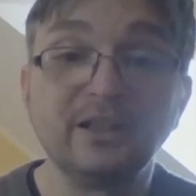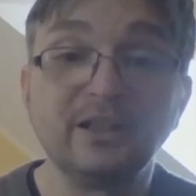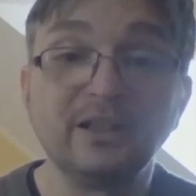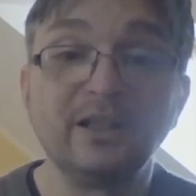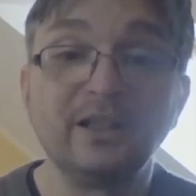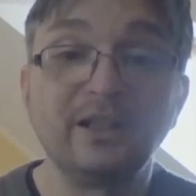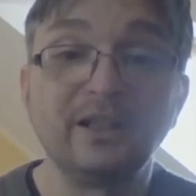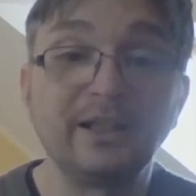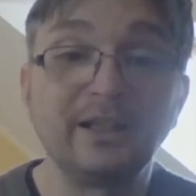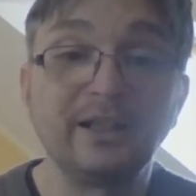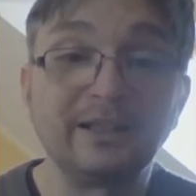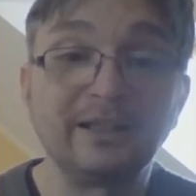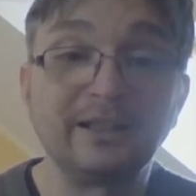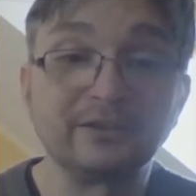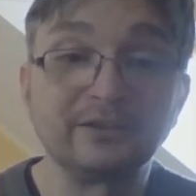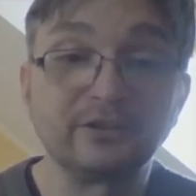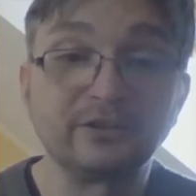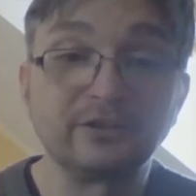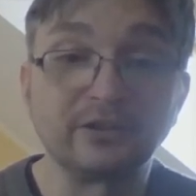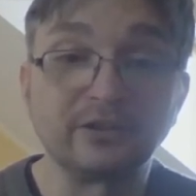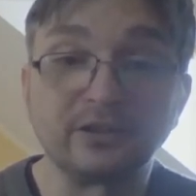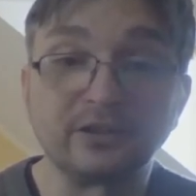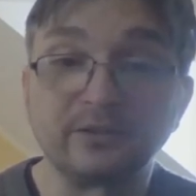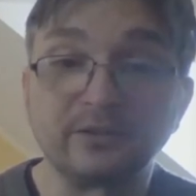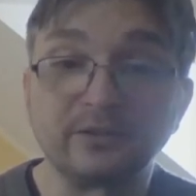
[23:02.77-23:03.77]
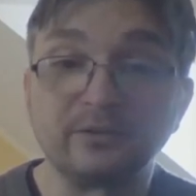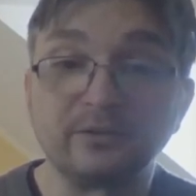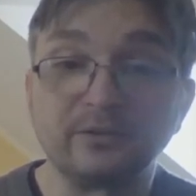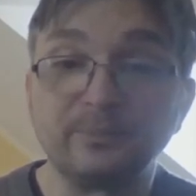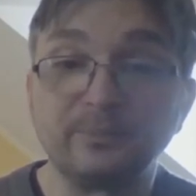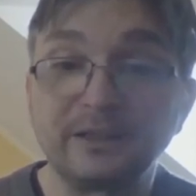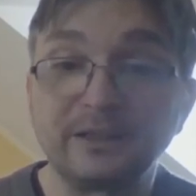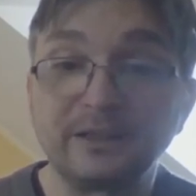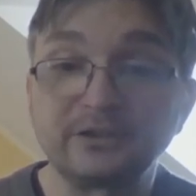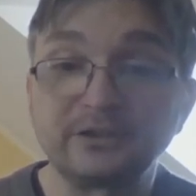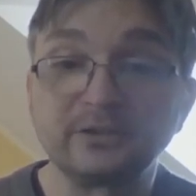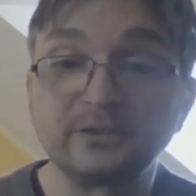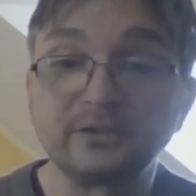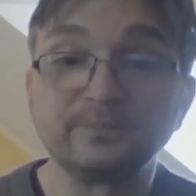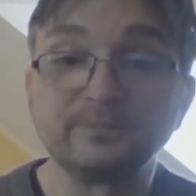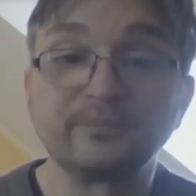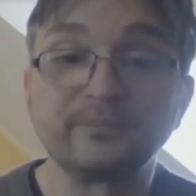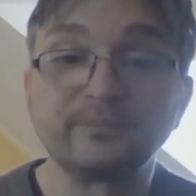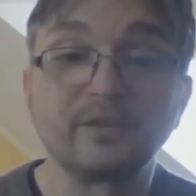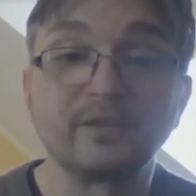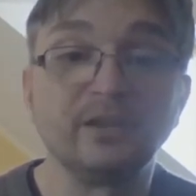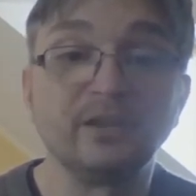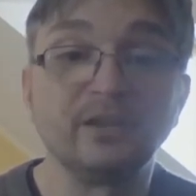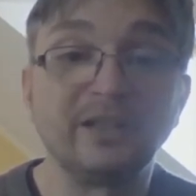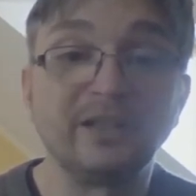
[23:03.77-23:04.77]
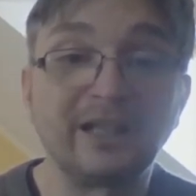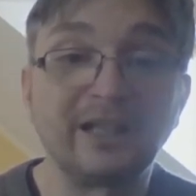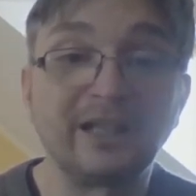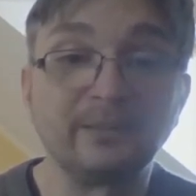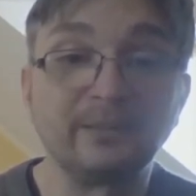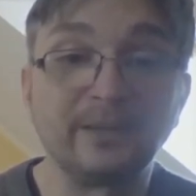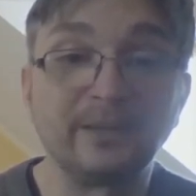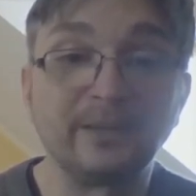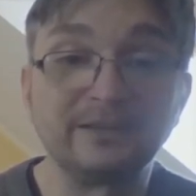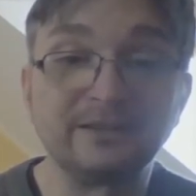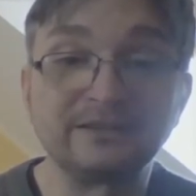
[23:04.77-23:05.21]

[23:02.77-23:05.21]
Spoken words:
and the bottom alignment is